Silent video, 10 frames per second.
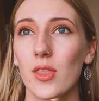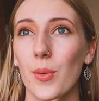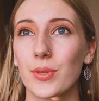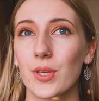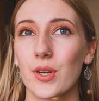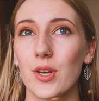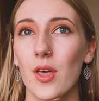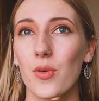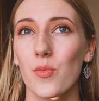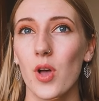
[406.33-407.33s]
There's
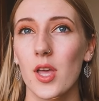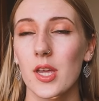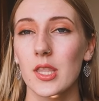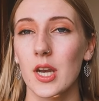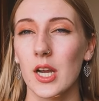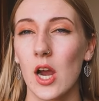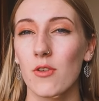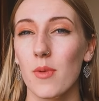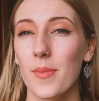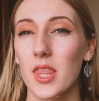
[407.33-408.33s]
another one that I
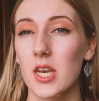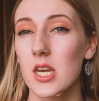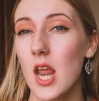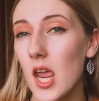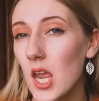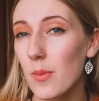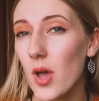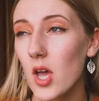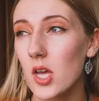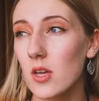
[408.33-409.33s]
can't remember the name
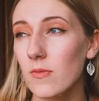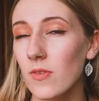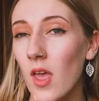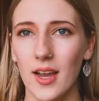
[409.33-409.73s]
of.